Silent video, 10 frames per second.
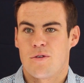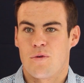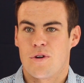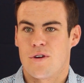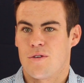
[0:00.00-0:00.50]

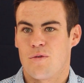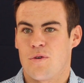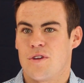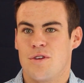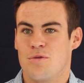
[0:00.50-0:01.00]
What
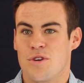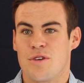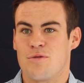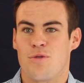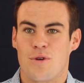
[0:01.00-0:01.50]
are you
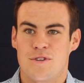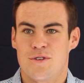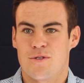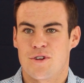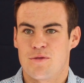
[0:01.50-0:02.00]
looking forward
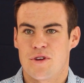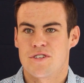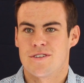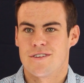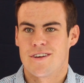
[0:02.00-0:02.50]
to on your
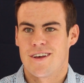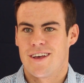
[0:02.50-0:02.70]
mission?